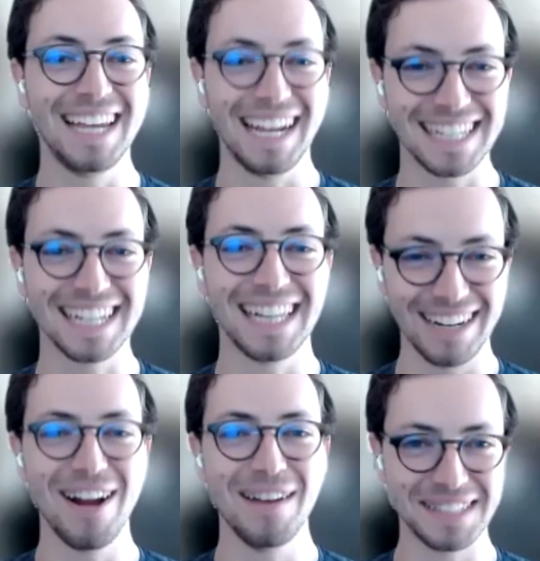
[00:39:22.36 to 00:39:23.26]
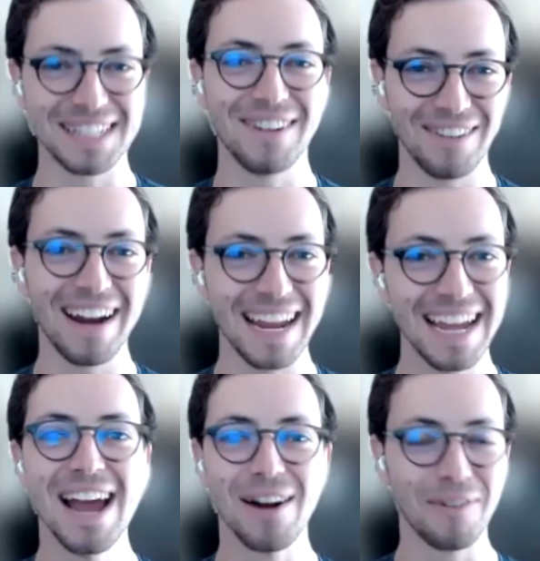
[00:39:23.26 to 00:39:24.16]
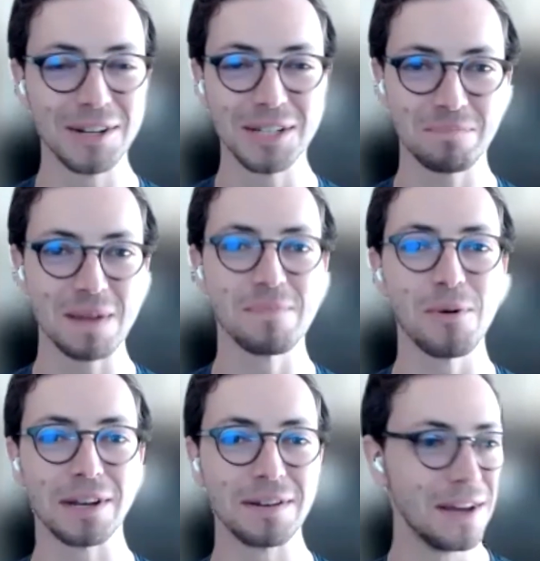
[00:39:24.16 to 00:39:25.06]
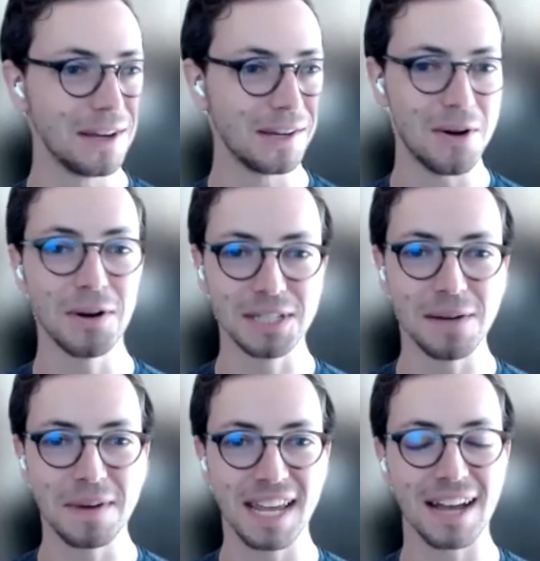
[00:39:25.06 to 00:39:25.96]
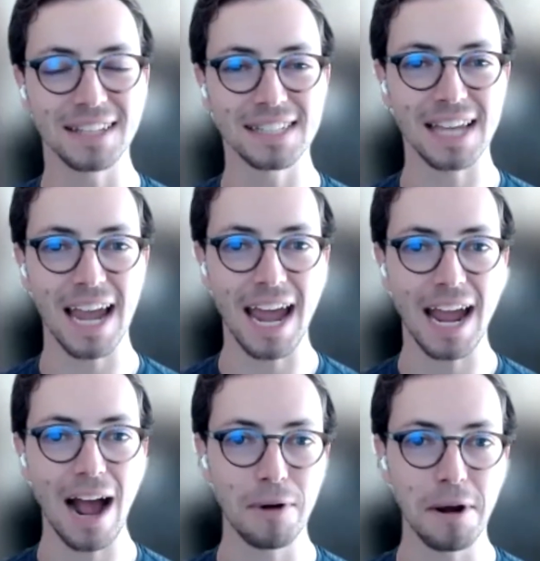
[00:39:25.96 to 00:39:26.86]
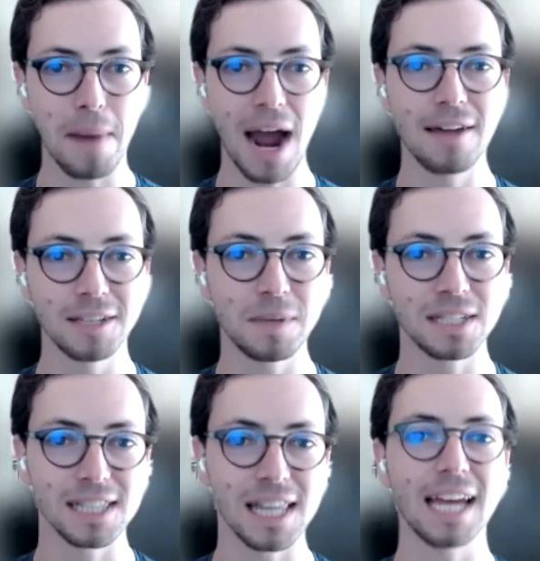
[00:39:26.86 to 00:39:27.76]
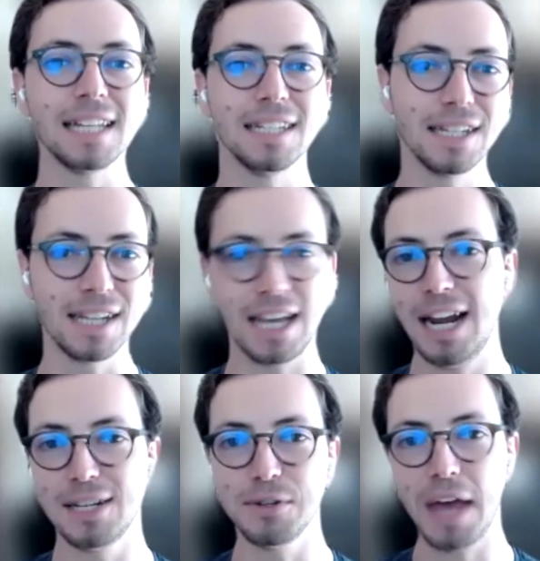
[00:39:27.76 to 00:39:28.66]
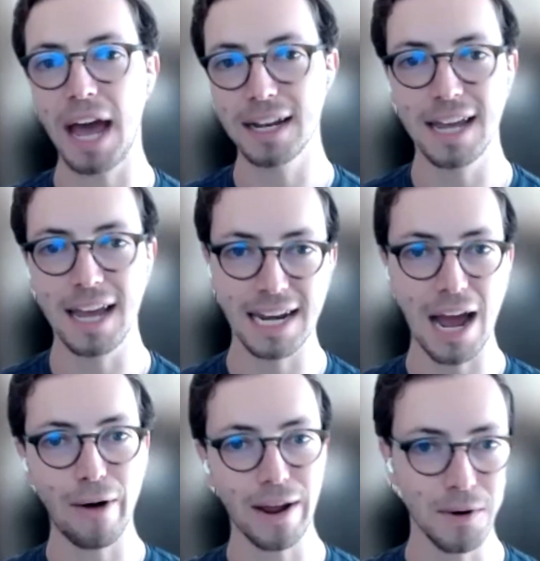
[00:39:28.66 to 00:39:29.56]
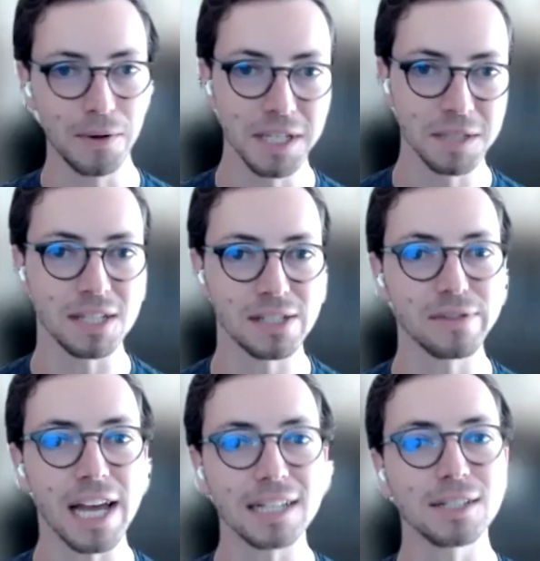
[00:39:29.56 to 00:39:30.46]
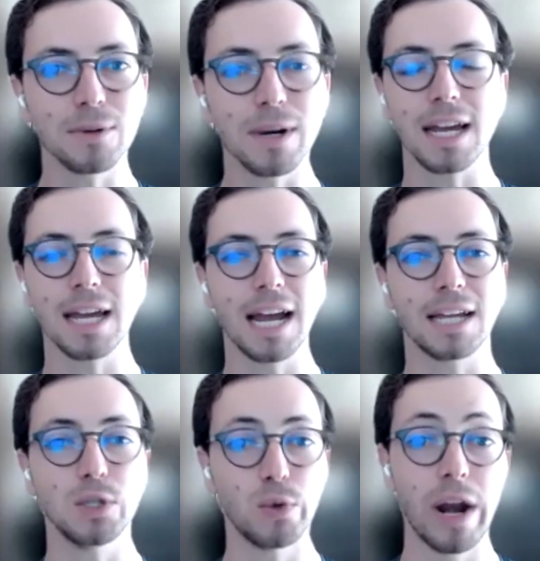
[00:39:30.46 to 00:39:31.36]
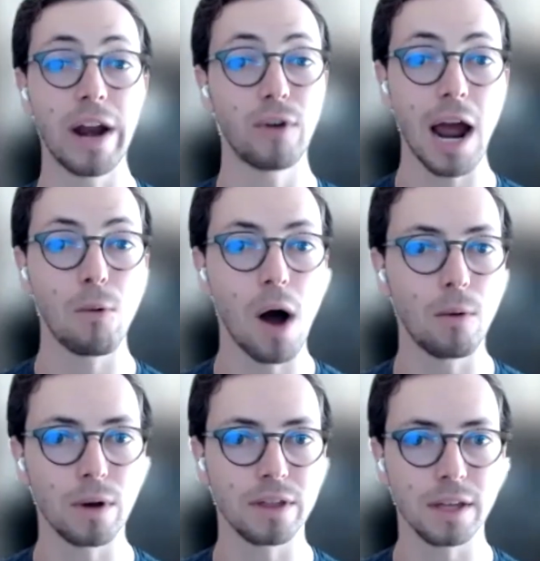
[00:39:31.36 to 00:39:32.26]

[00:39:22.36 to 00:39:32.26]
technically Web 0, right? Where just people would go to somebody else and say, hey, I want to buy this piece of land. Can I do that? And now I own this piece of land, right? And I can do whatever I want with